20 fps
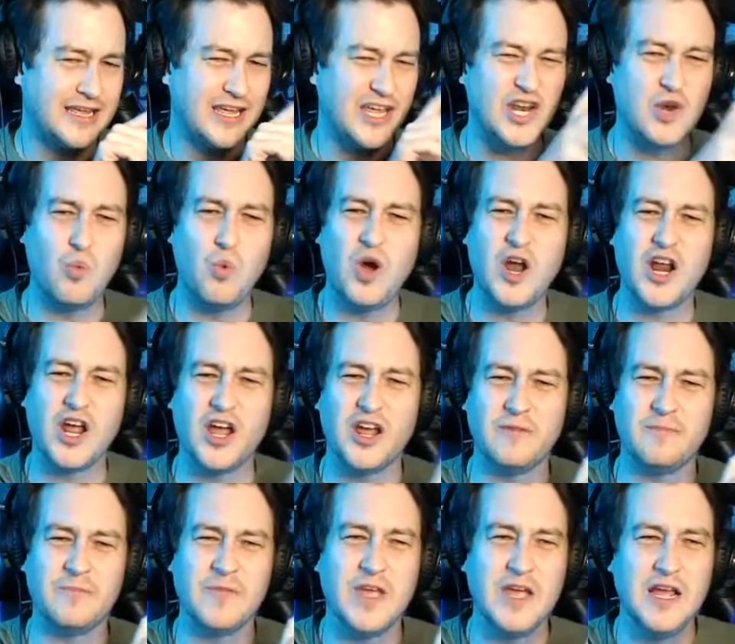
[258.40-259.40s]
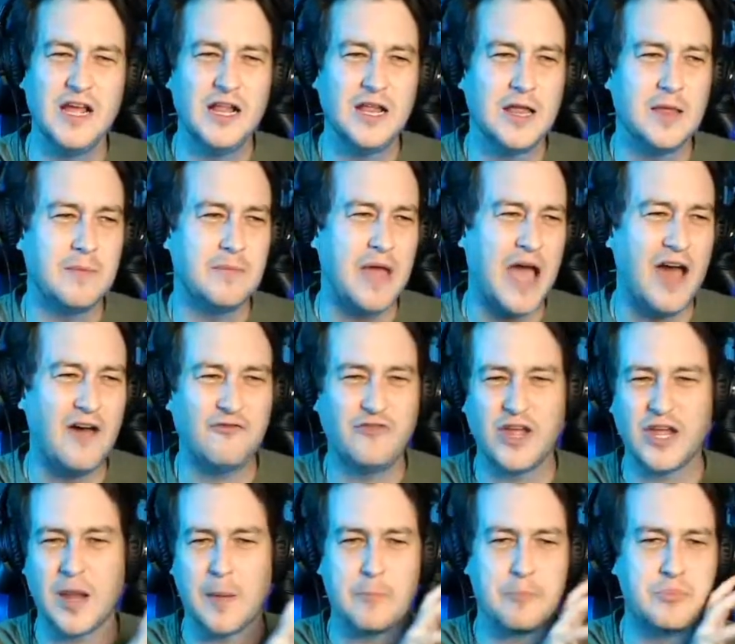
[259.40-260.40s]
in have
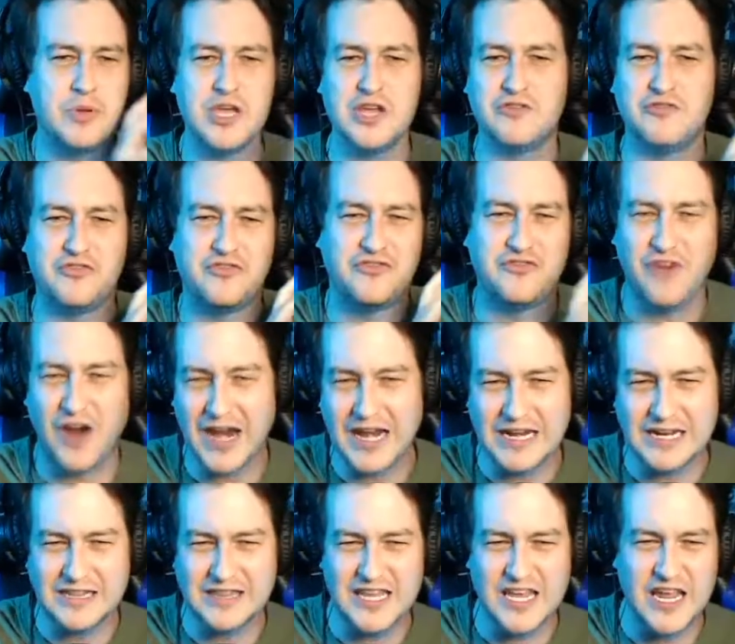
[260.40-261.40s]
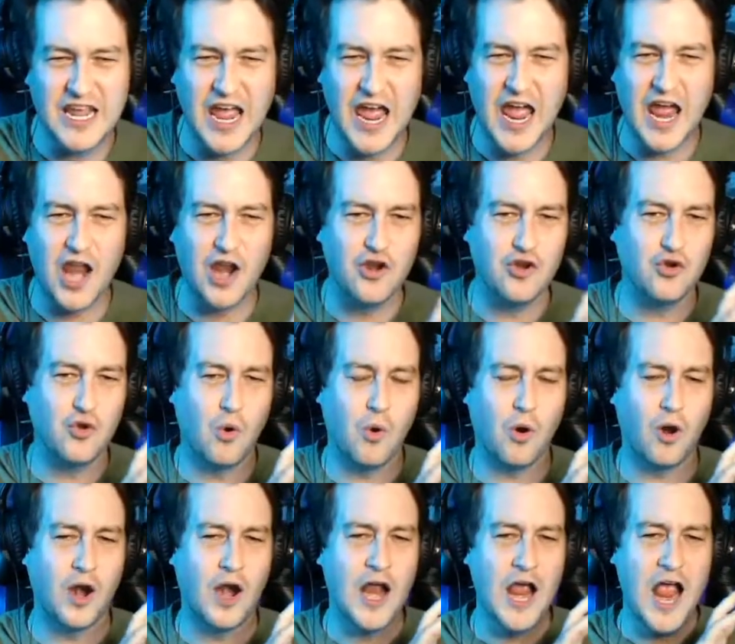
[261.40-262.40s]
like a big fight at the end,
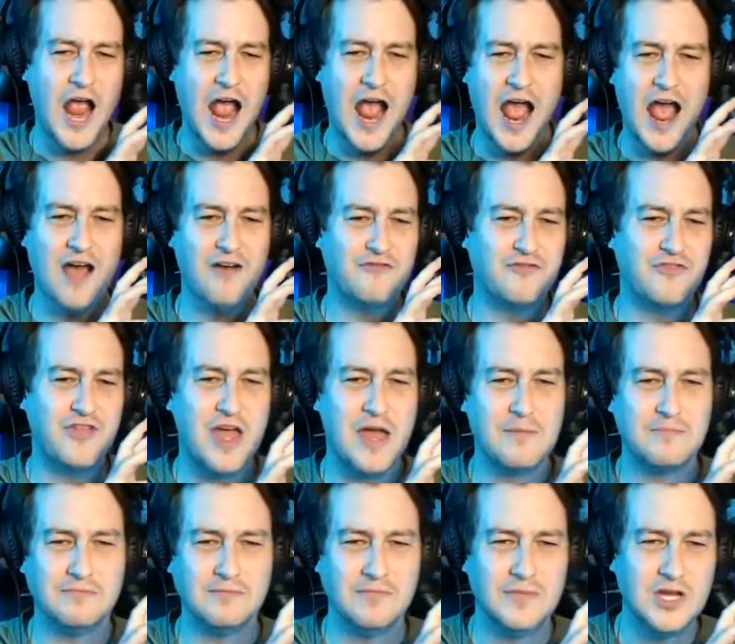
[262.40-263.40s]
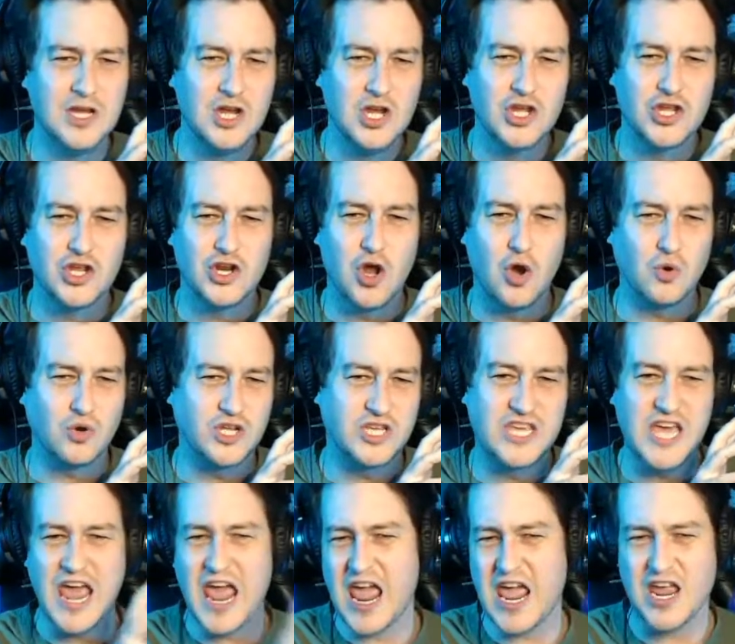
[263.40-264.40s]
or have them,
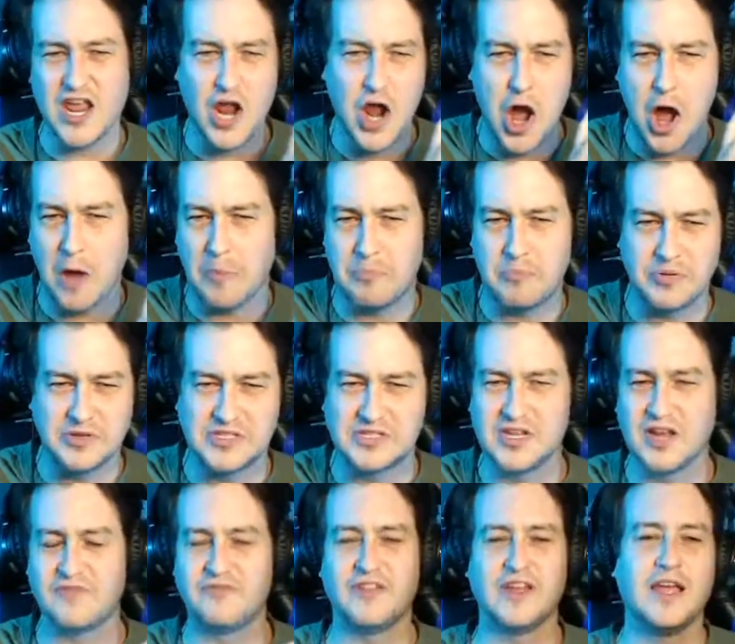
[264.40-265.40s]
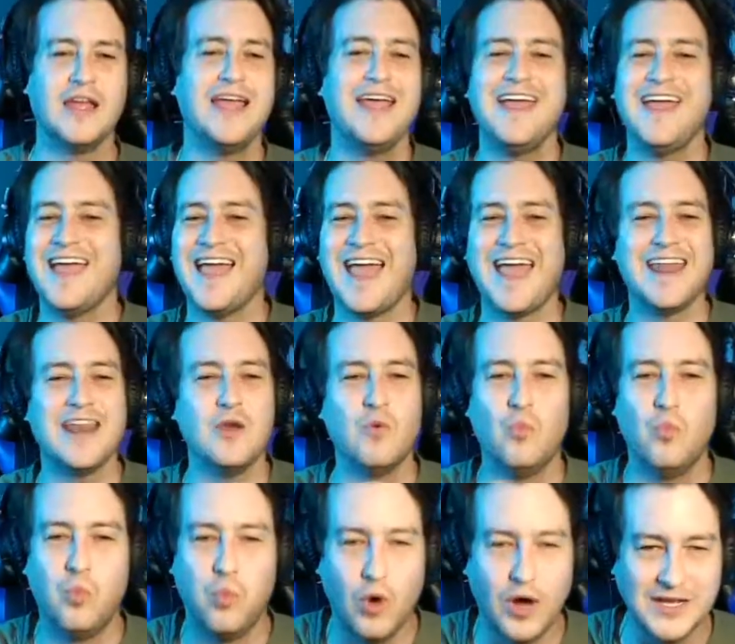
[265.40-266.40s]
gang up and stuff like. And it
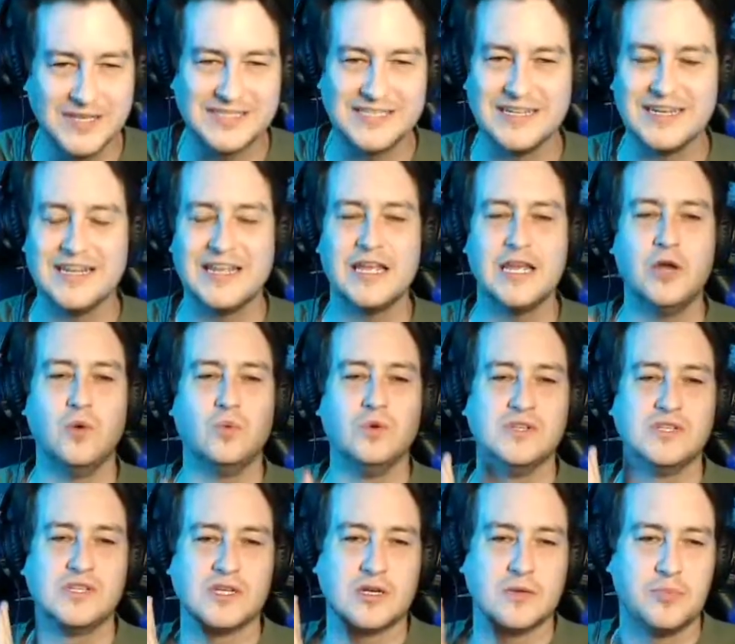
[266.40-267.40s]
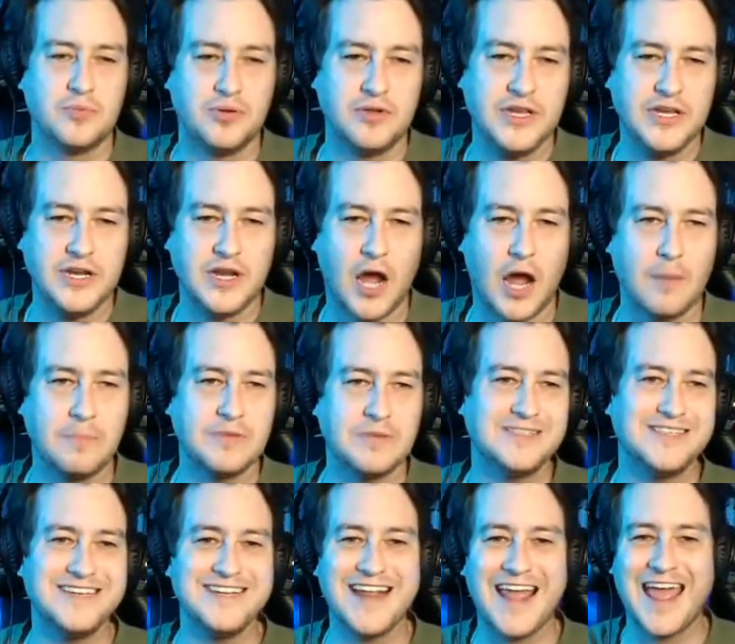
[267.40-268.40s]
wasn't. It was the complete
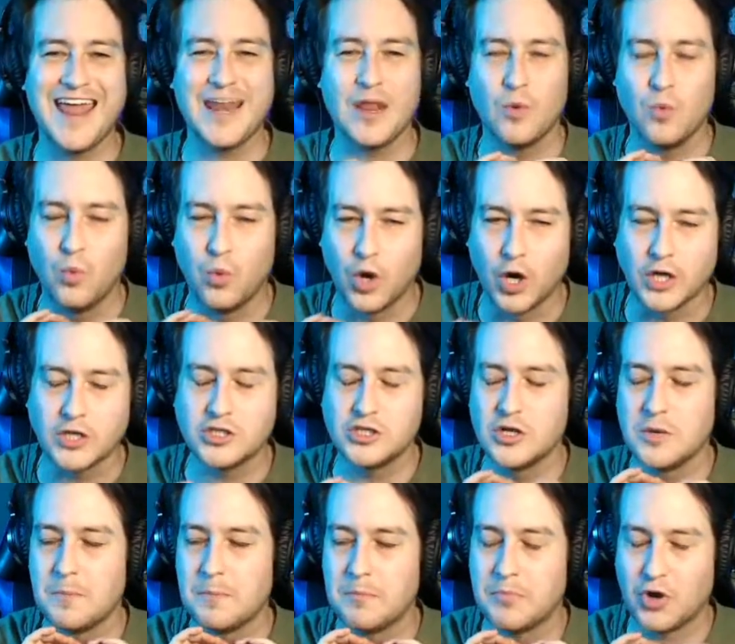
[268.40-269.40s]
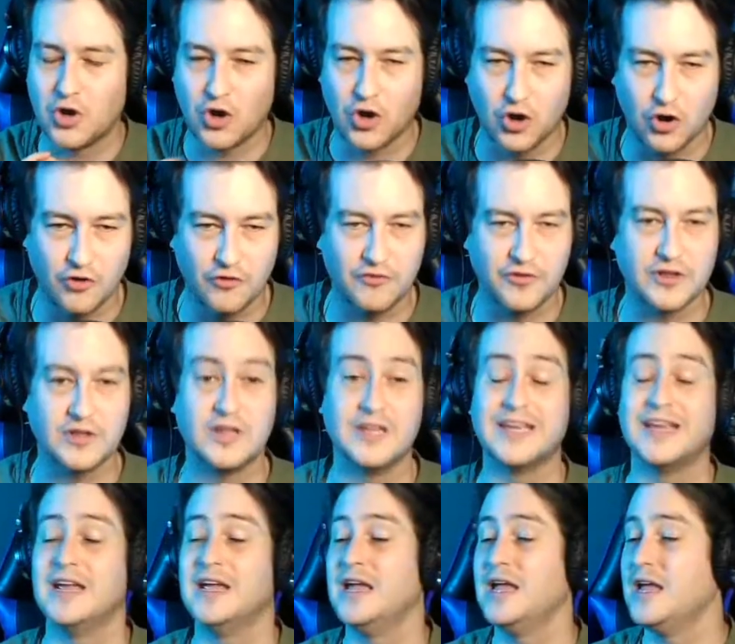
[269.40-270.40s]
opposite, and it worked
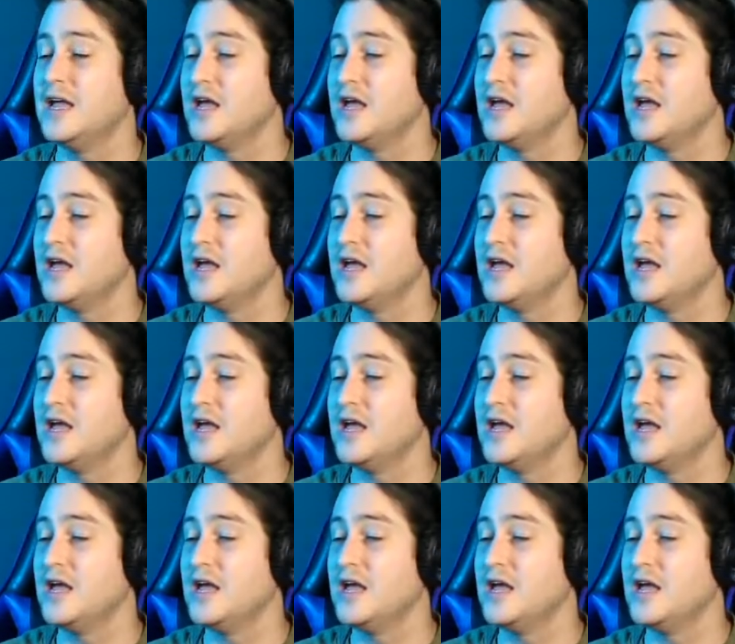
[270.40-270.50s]
perfectly.